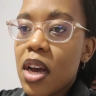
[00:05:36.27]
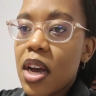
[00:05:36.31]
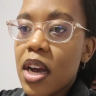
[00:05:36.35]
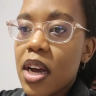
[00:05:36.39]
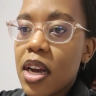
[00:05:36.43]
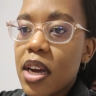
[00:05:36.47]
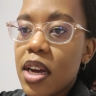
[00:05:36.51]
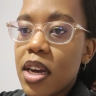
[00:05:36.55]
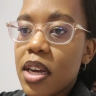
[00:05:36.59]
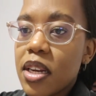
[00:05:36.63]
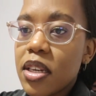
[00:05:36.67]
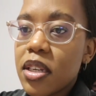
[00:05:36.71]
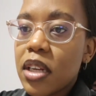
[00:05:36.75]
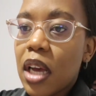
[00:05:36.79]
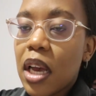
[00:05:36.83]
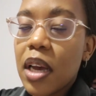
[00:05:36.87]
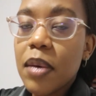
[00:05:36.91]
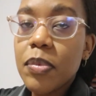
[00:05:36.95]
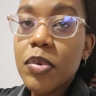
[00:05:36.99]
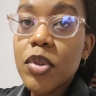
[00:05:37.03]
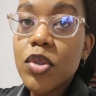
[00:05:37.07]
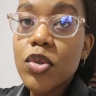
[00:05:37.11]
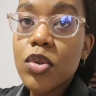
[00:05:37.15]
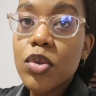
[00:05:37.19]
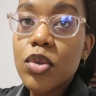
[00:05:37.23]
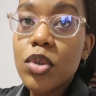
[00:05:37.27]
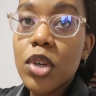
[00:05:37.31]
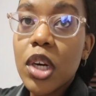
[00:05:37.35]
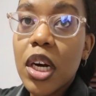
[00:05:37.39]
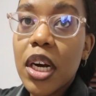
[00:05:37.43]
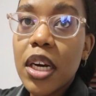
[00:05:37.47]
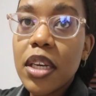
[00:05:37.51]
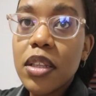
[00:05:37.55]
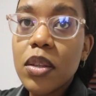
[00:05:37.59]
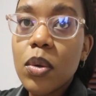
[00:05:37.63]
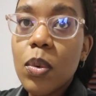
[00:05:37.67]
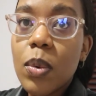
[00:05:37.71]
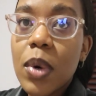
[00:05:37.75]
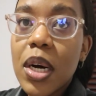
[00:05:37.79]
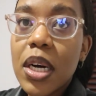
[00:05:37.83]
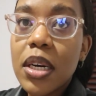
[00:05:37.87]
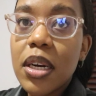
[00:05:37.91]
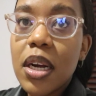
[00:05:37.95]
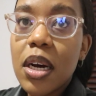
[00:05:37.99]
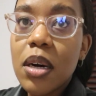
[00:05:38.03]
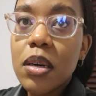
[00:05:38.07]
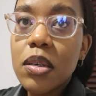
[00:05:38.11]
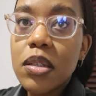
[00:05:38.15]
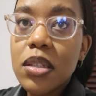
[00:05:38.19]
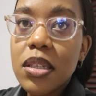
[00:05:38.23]
and I happened to try the one
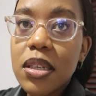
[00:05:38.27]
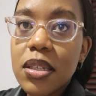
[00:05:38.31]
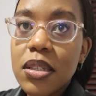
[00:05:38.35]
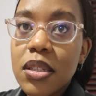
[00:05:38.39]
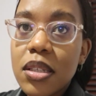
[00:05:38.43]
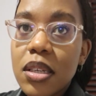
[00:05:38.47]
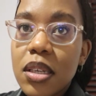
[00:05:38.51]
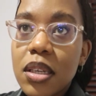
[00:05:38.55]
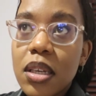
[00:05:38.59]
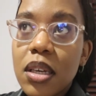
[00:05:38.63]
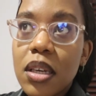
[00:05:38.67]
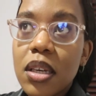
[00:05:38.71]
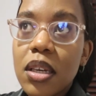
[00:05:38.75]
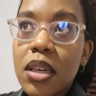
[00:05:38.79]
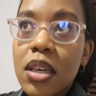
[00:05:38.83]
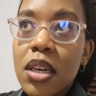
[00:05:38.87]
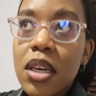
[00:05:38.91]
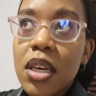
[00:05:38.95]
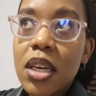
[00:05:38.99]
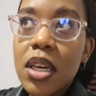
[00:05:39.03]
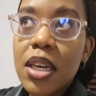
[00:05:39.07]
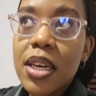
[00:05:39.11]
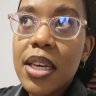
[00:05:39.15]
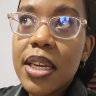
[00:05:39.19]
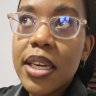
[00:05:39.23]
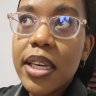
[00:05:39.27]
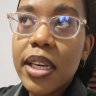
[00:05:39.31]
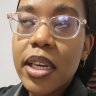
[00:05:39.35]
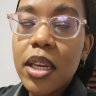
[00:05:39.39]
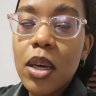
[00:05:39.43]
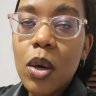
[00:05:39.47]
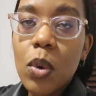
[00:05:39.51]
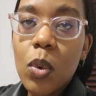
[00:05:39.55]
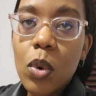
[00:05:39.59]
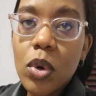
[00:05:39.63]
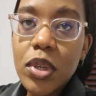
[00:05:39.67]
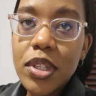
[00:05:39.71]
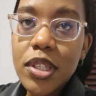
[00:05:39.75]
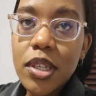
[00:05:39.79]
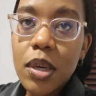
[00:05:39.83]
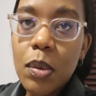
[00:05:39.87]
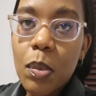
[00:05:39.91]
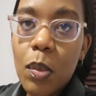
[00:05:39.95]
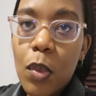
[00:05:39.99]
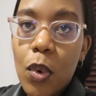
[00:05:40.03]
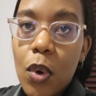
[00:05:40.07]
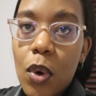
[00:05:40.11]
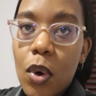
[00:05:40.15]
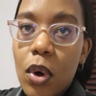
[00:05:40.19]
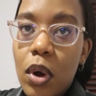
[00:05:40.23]
out yesterday, Clearwater
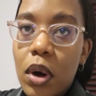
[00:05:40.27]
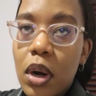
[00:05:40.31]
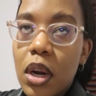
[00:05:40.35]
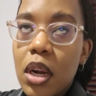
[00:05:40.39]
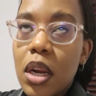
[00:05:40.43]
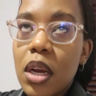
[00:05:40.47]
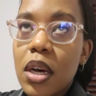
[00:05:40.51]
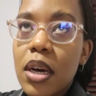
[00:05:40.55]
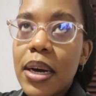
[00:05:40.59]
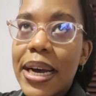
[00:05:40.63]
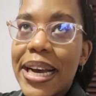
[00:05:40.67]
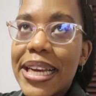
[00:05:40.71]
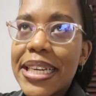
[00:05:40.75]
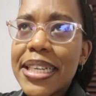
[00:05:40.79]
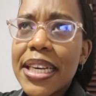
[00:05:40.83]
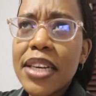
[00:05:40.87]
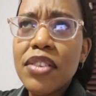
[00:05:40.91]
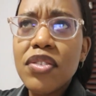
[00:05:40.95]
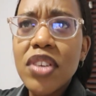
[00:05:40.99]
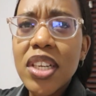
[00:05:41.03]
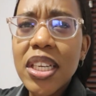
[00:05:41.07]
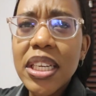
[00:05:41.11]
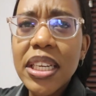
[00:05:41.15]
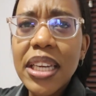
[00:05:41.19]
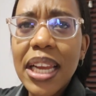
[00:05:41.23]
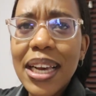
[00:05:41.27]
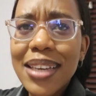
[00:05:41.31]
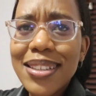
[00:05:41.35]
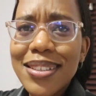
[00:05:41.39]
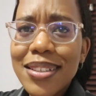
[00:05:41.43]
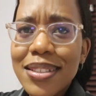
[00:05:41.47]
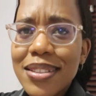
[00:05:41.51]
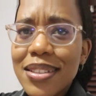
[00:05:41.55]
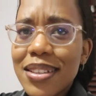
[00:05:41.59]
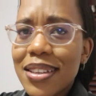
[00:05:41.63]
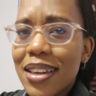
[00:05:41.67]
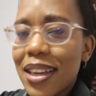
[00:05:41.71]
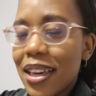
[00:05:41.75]
Mall, and I really liked it.